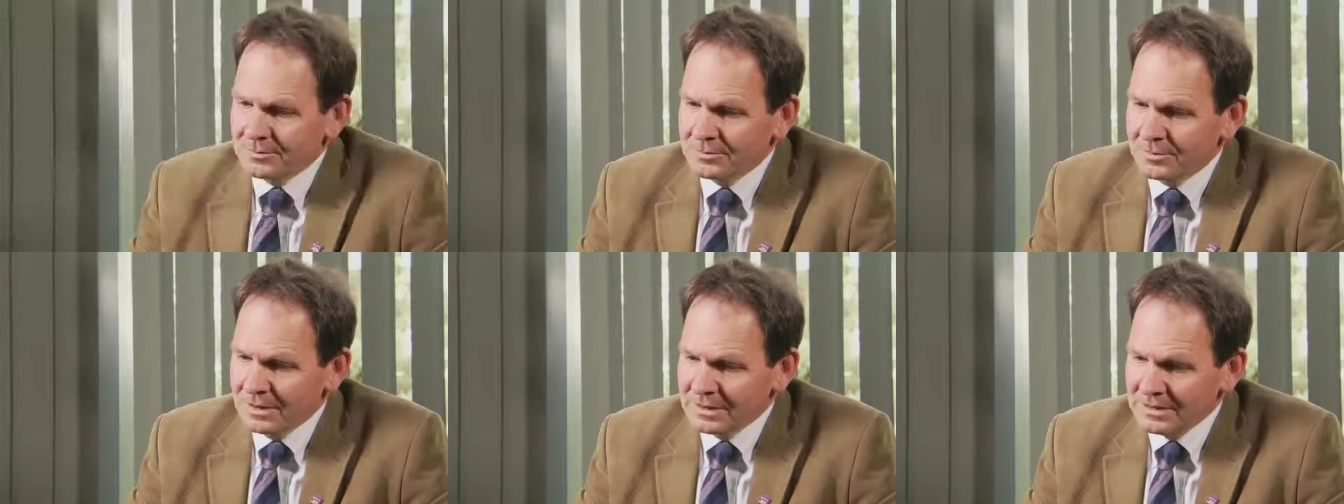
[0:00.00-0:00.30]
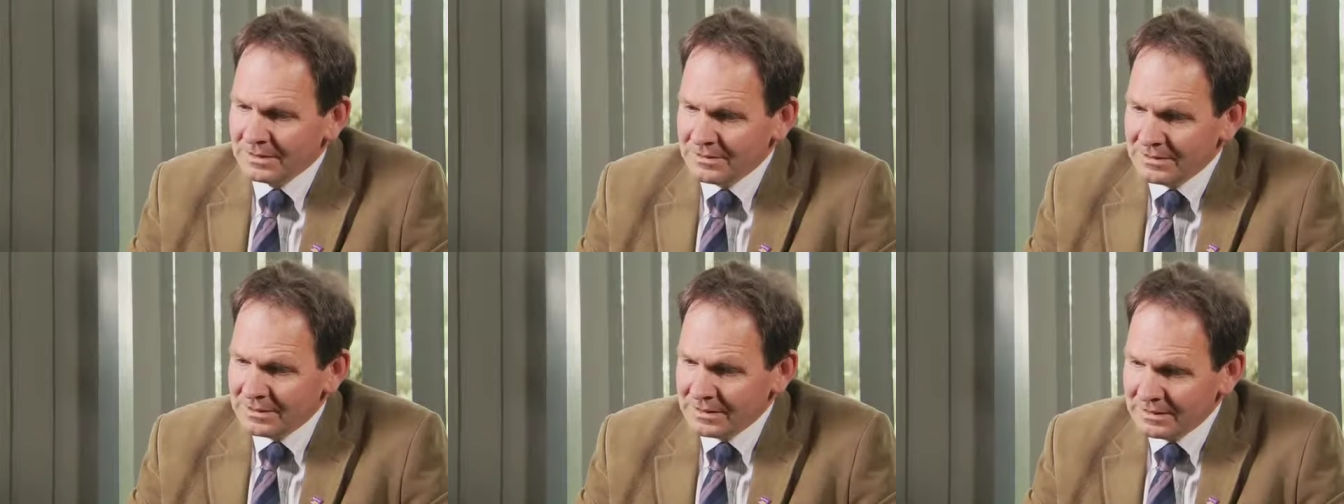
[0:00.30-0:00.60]
One
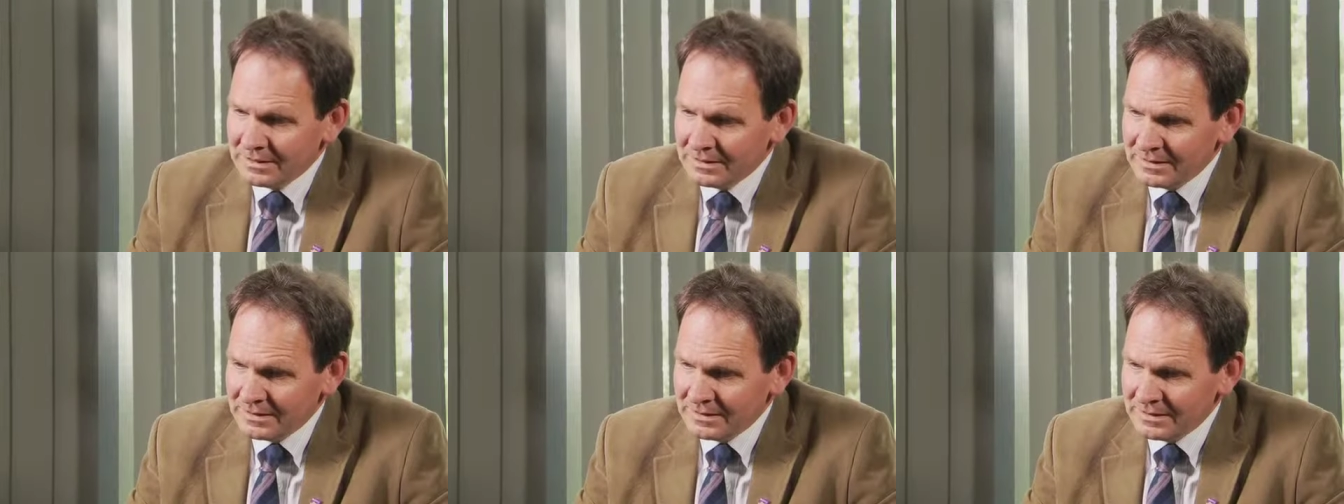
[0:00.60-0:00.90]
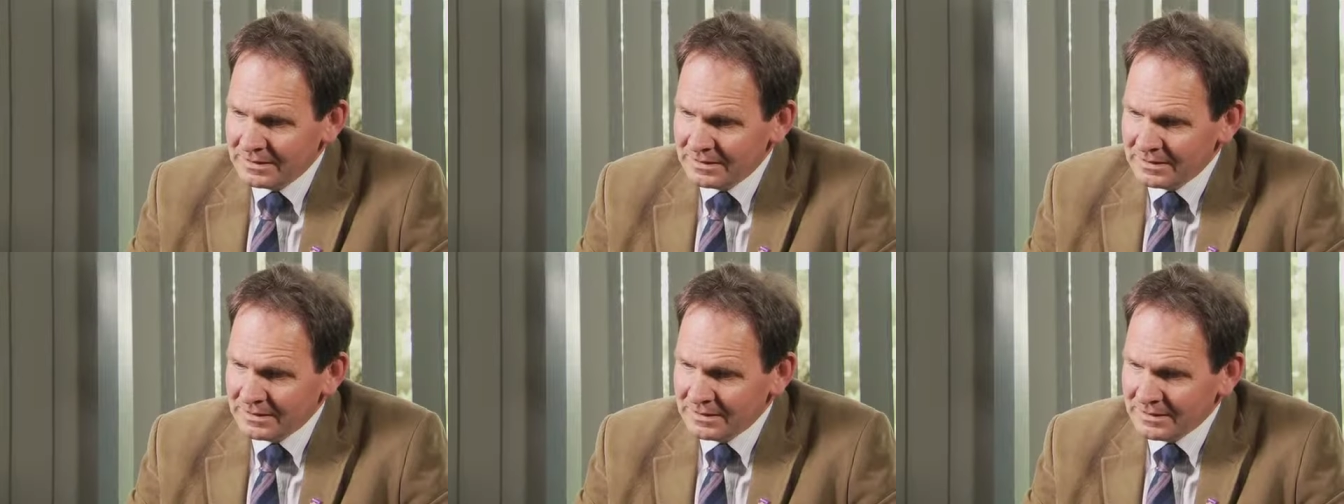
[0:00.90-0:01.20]
of
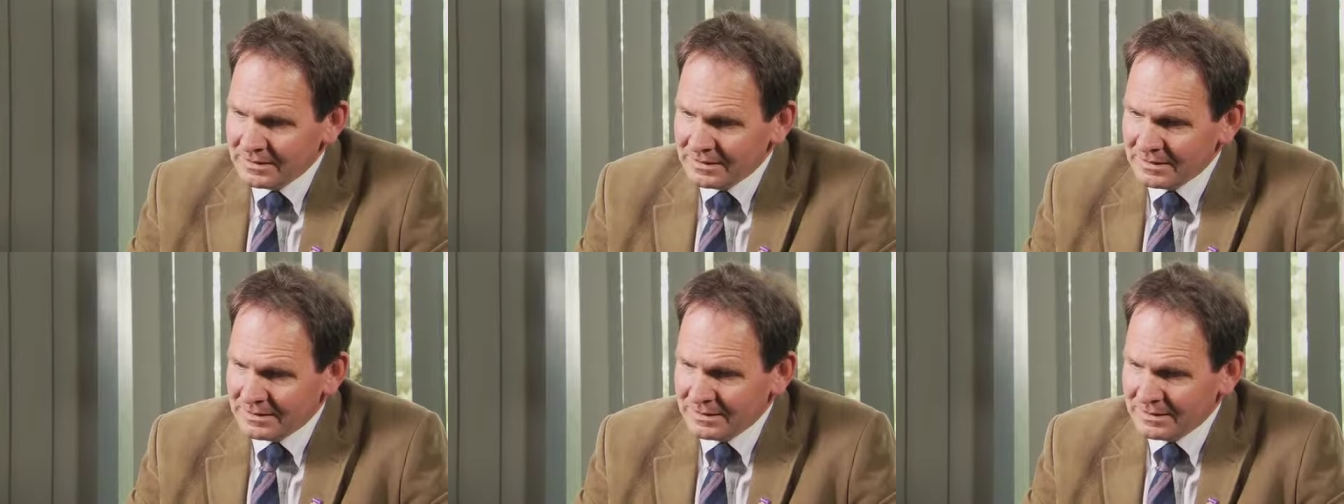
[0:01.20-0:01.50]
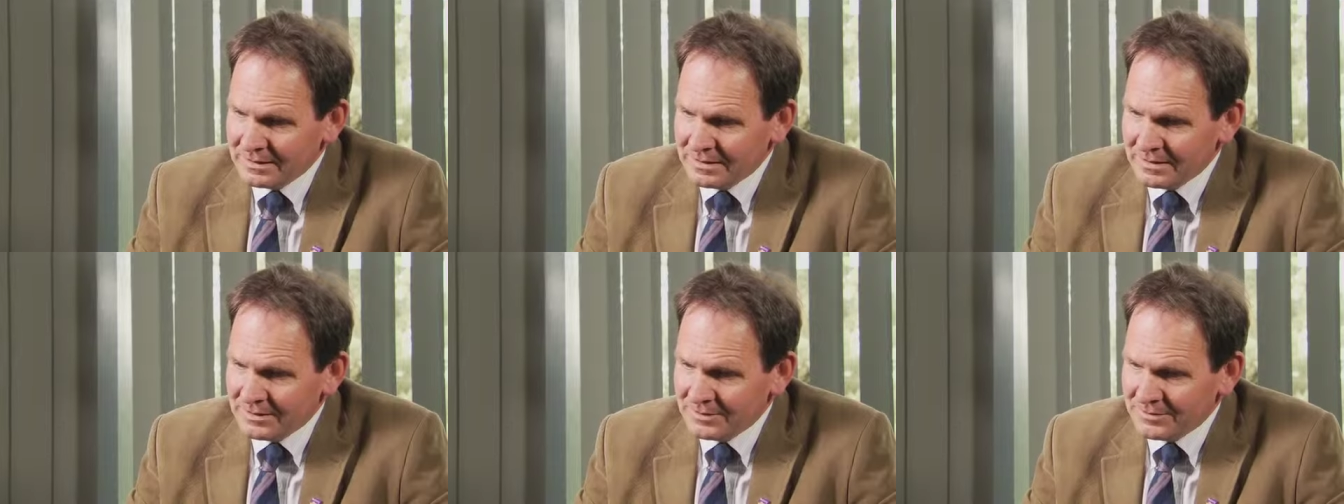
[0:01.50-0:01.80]
the
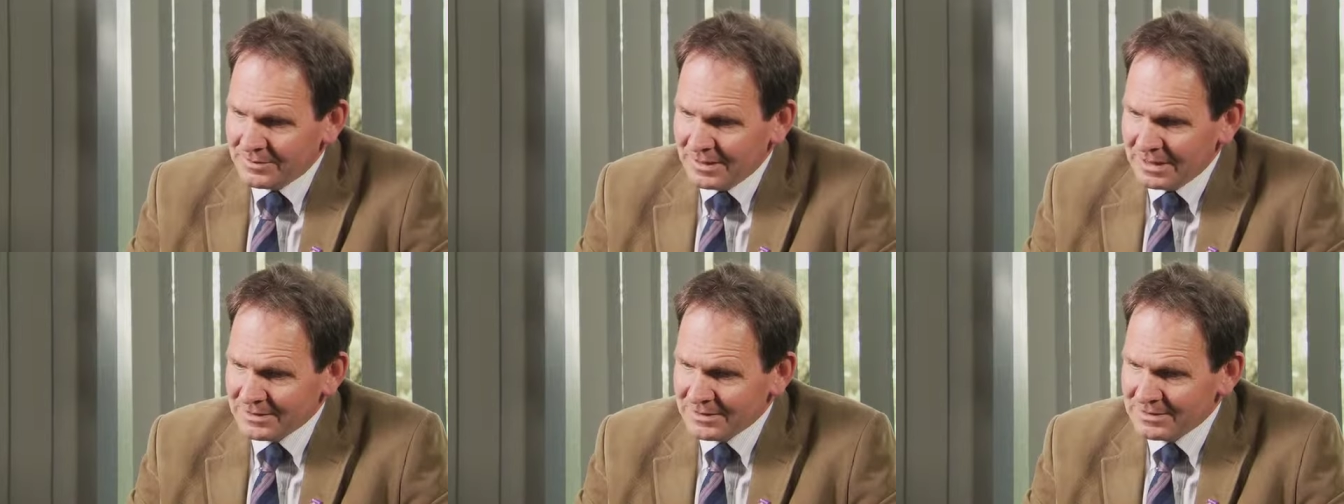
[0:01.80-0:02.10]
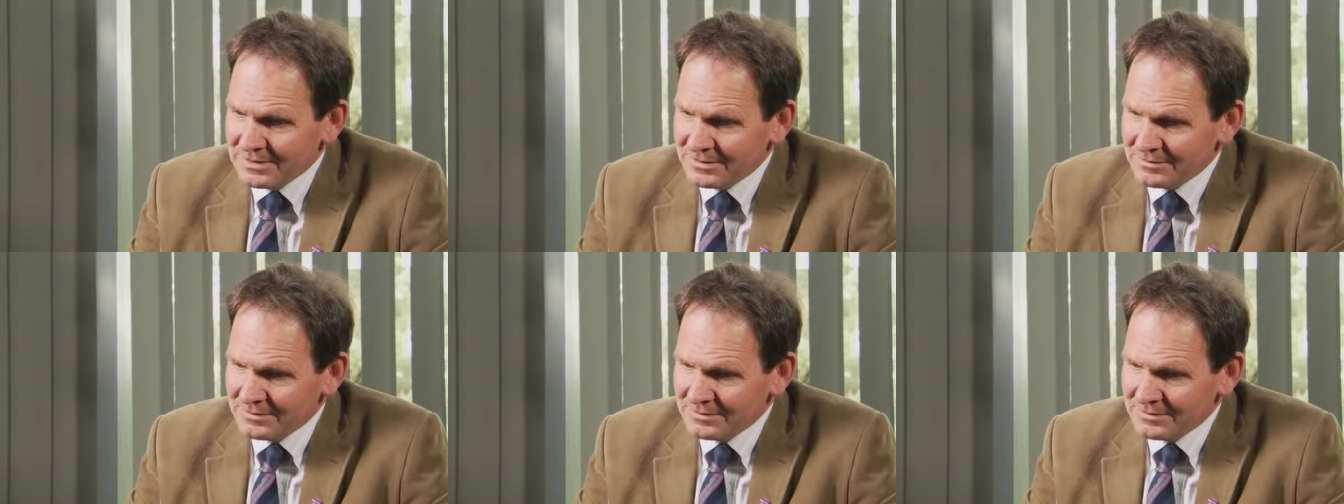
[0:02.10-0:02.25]
effects